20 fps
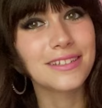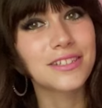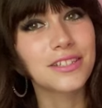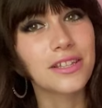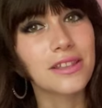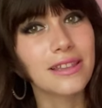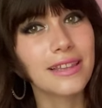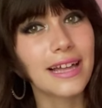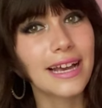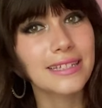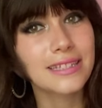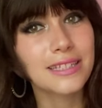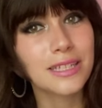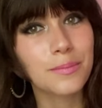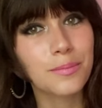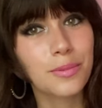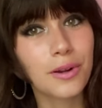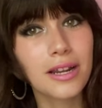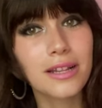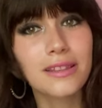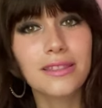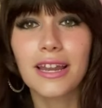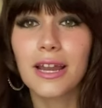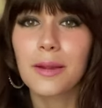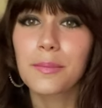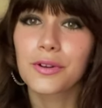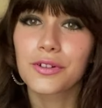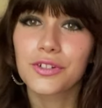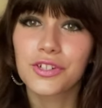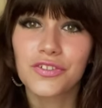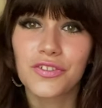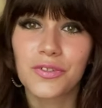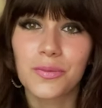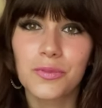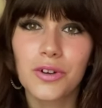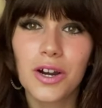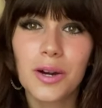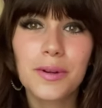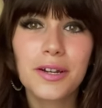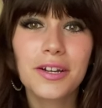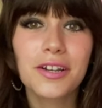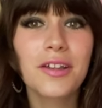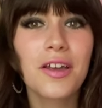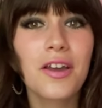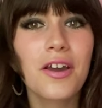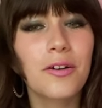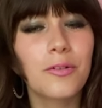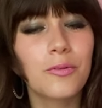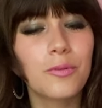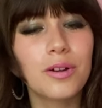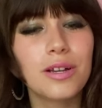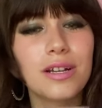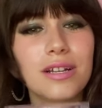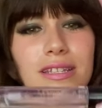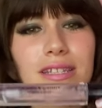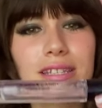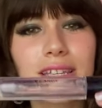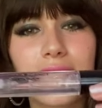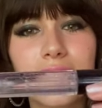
so the last lip product that I purchased from Walmart was